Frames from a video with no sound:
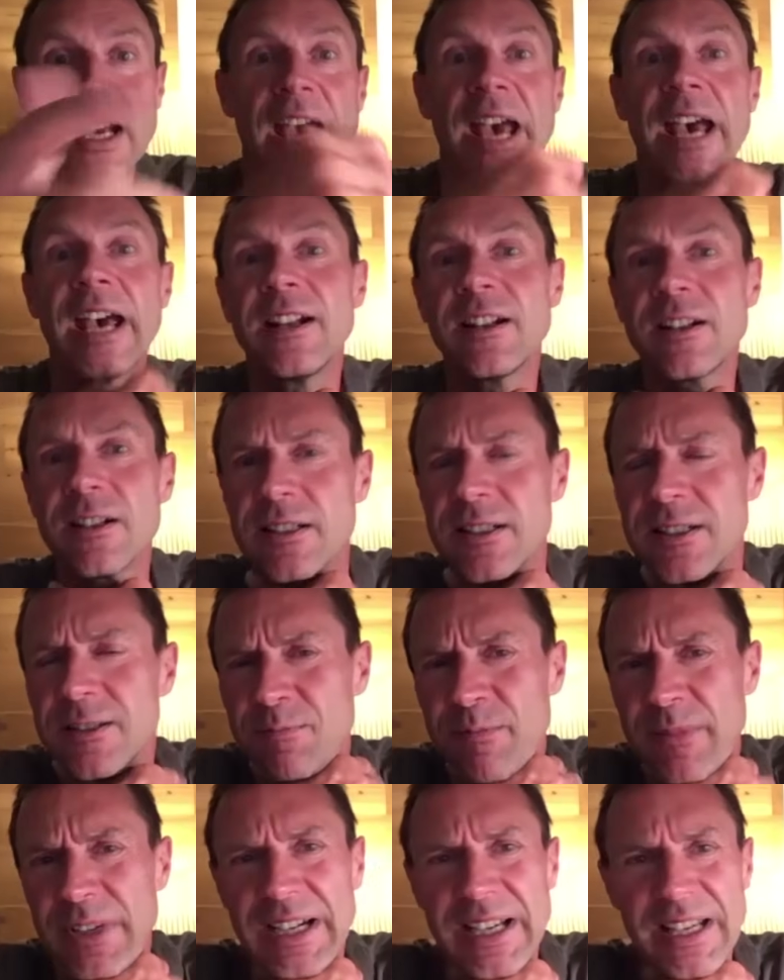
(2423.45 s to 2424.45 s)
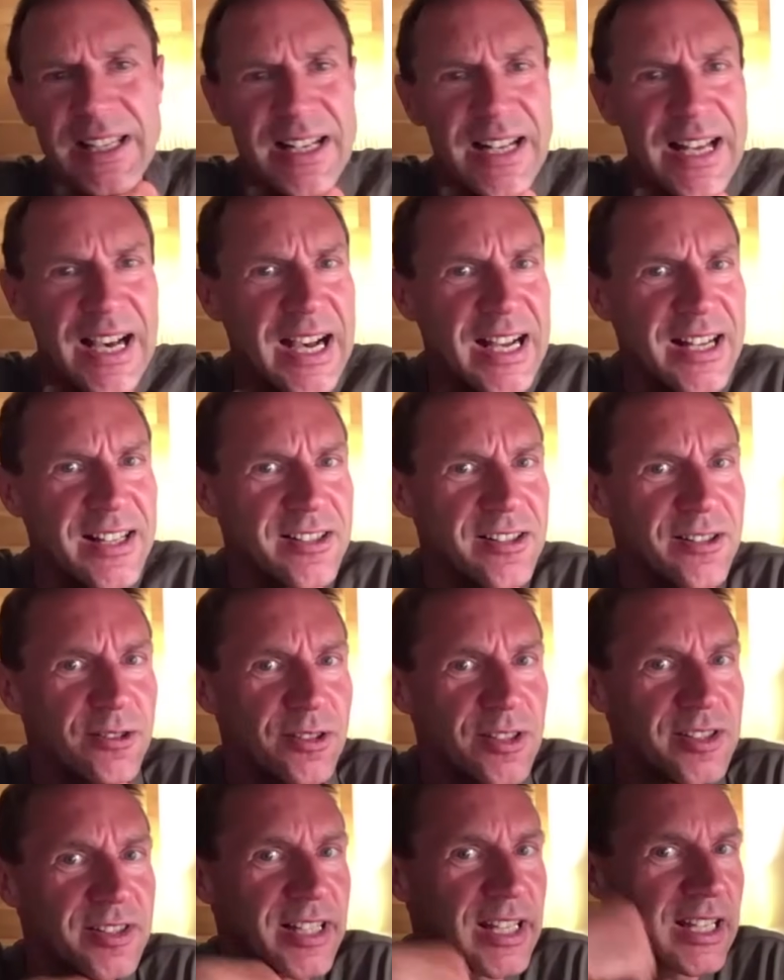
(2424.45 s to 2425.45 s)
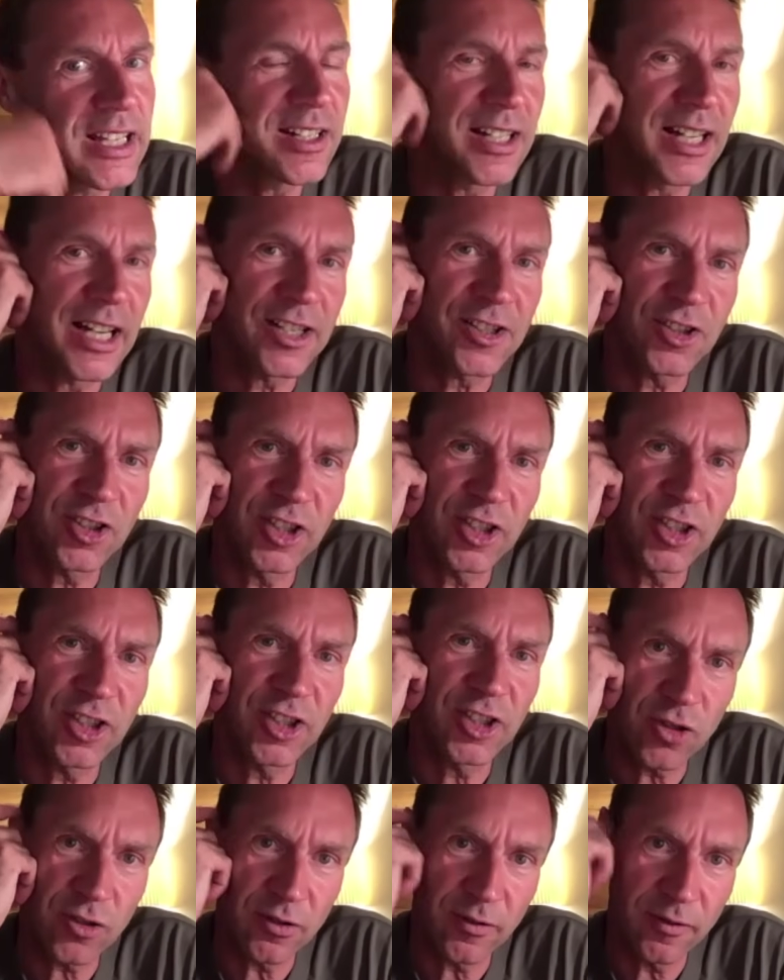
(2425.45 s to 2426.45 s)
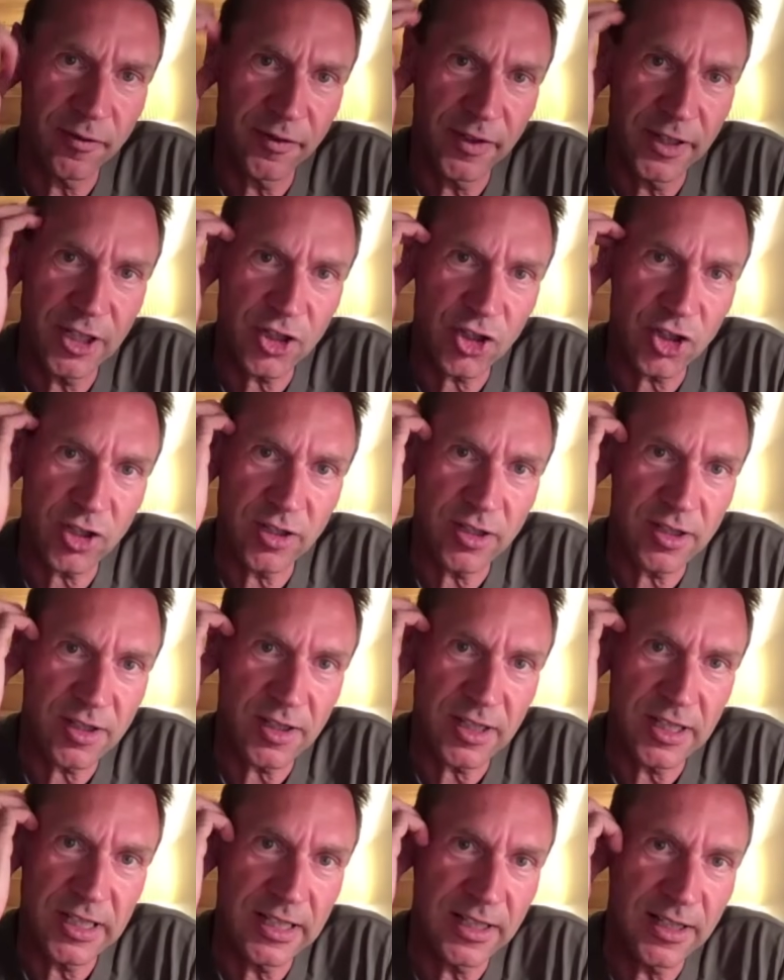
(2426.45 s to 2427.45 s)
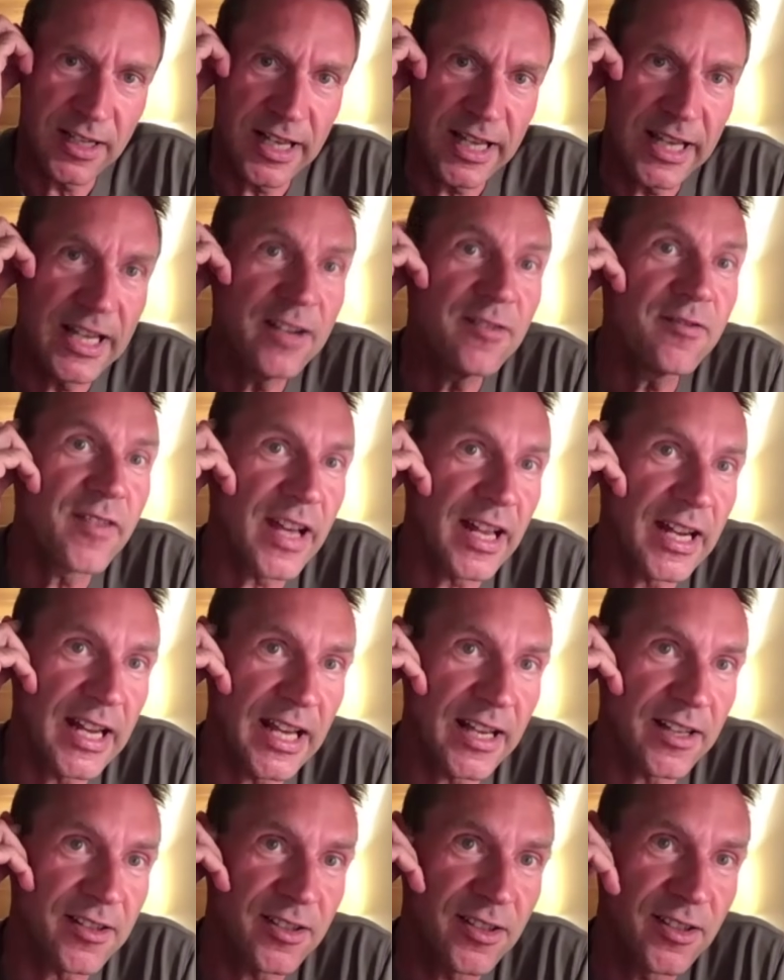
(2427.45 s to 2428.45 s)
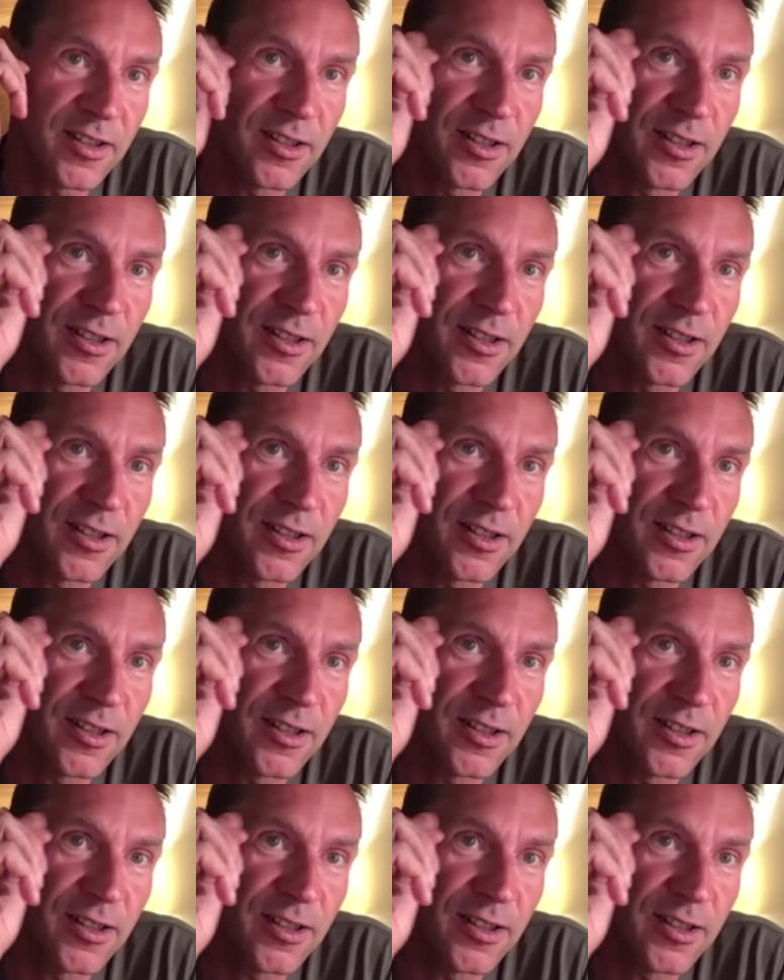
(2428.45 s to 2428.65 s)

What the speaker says: And my last or second last stage finishes in Inverness,